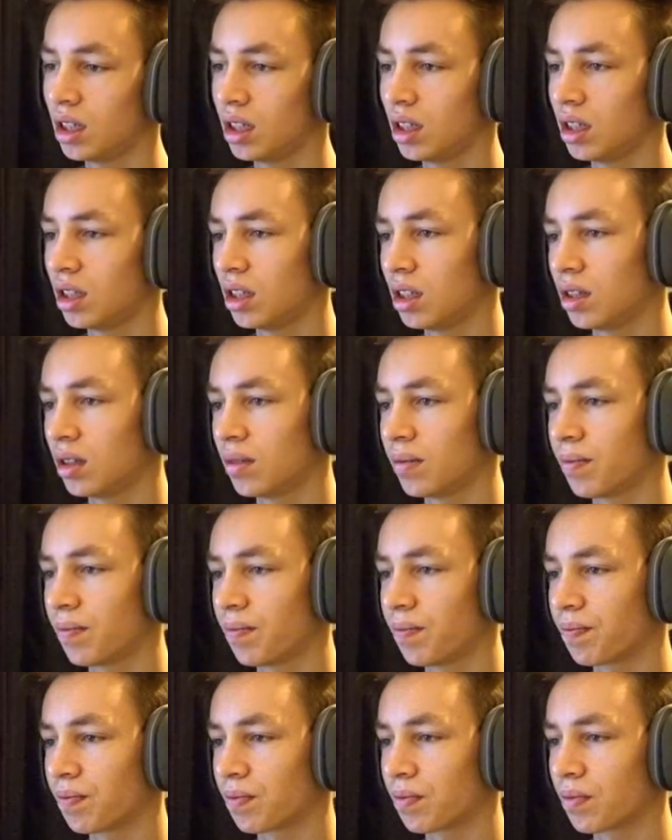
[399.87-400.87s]

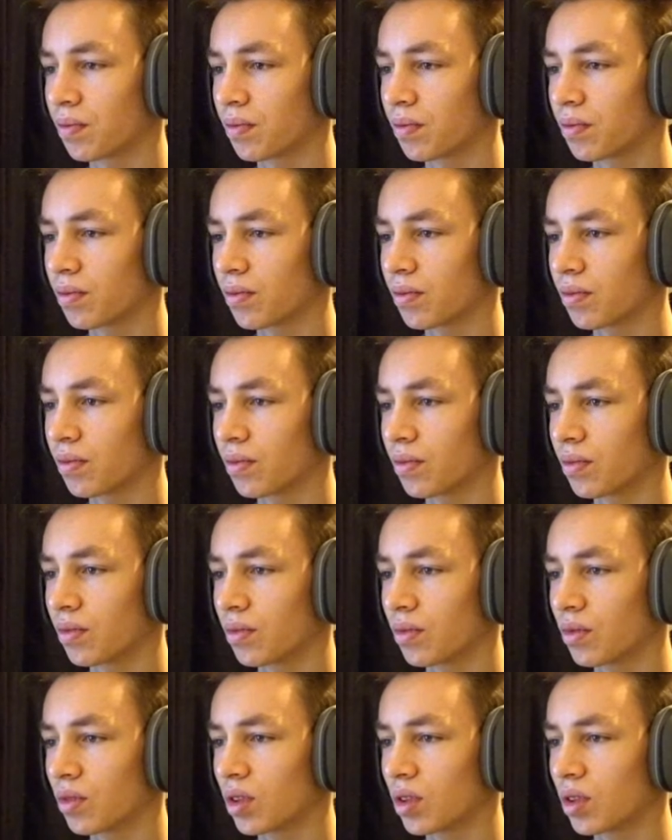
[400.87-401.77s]
(no one is talking)